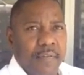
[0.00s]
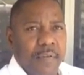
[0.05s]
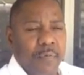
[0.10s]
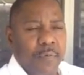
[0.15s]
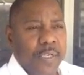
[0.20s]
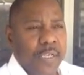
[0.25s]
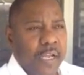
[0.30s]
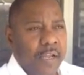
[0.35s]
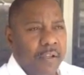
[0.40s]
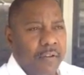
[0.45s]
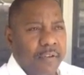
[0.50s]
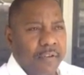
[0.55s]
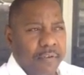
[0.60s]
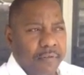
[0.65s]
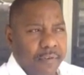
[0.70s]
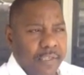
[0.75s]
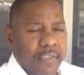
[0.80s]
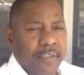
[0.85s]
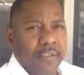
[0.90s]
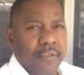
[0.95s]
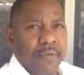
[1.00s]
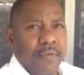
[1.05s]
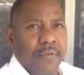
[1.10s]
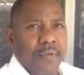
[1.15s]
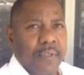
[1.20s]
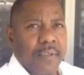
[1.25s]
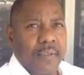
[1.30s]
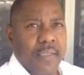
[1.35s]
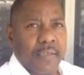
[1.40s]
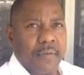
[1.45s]
And we all agreed
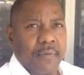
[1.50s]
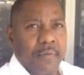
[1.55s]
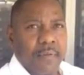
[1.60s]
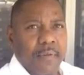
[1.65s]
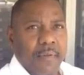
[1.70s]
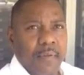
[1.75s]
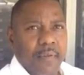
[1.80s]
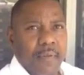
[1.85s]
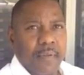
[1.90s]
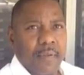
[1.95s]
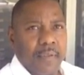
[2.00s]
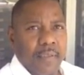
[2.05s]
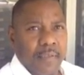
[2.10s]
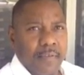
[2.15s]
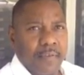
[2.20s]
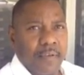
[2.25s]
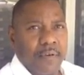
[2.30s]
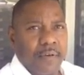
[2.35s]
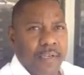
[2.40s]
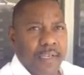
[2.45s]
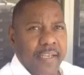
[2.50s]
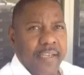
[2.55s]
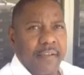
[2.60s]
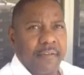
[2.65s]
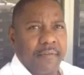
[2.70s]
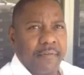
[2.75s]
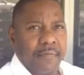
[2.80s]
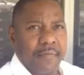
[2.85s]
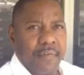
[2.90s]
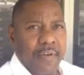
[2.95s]
to it that it's okay
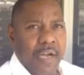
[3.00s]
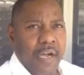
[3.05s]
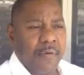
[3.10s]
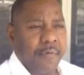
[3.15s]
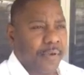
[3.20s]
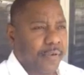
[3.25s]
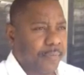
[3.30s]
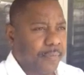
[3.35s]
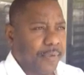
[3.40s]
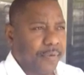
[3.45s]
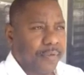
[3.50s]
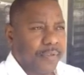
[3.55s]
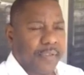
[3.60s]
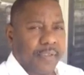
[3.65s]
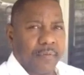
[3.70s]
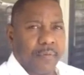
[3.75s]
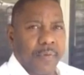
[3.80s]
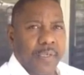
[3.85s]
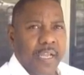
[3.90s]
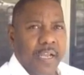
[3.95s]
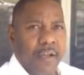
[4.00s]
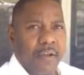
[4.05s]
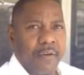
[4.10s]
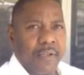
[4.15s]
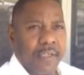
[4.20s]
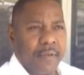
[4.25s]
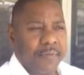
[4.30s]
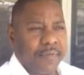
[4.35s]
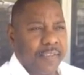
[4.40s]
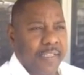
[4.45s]
for our community. We all
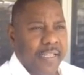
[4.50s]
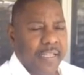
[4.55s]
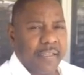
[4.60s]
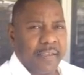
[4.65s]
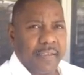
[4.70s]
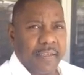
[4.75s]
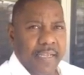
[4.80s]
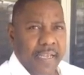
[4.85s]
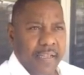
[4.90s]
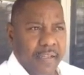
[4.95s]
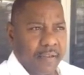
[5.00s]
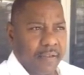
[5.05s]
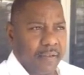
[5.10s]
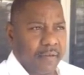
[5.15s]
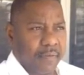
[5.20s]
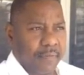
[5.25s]
have signed, got uh,